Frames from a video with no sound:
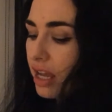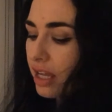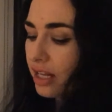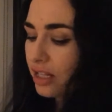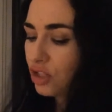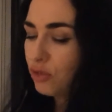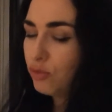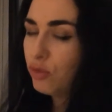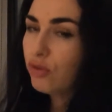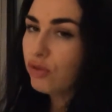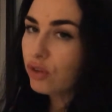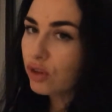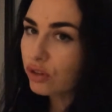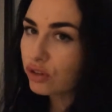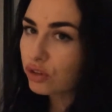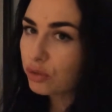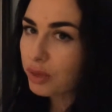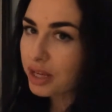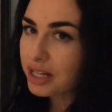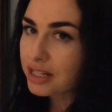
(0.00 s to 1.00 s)
And as you move
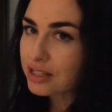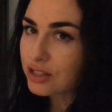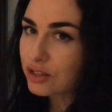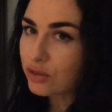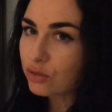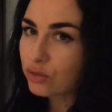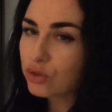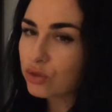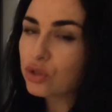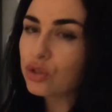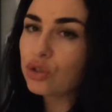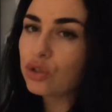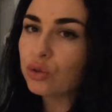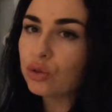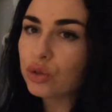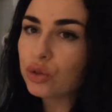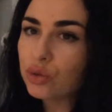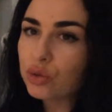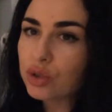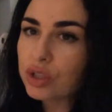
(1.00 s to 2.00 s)
along the milestones, you'll
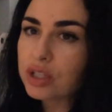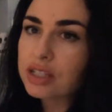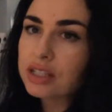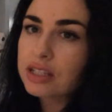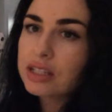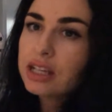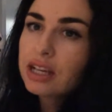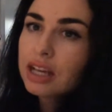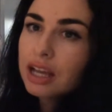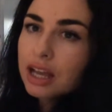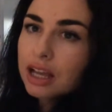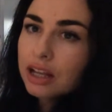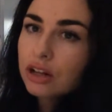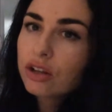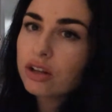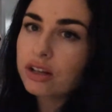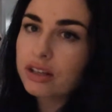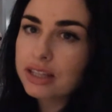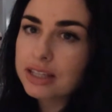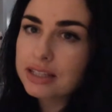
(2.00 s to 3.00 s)
notice a
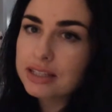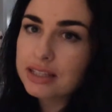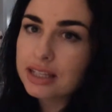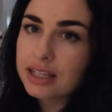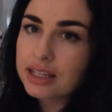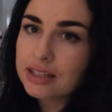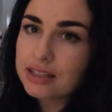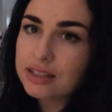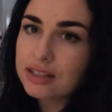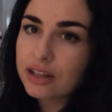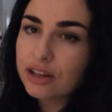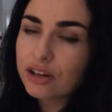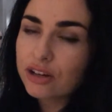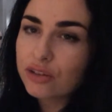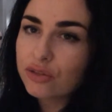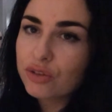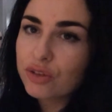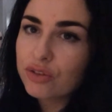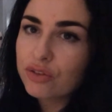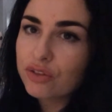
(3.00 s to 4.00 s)
lot of these things
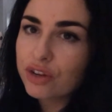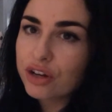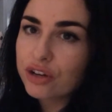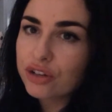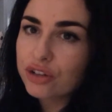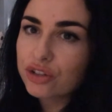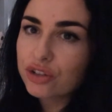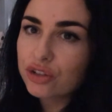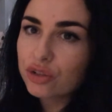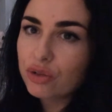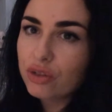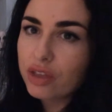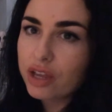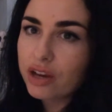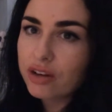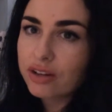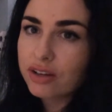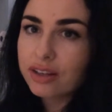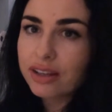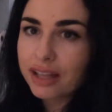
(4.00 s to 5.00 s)
are referred to
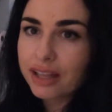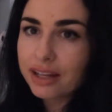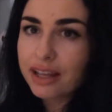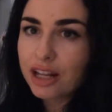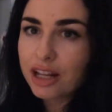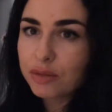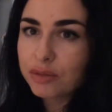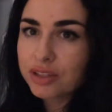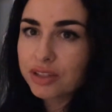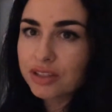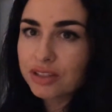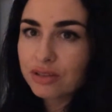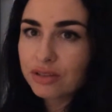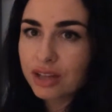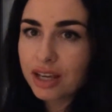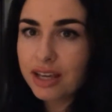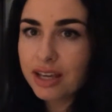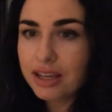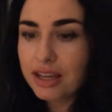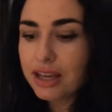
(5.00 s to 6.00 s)
there in that element,
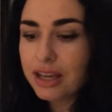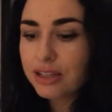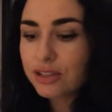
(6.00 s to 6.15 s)
okay?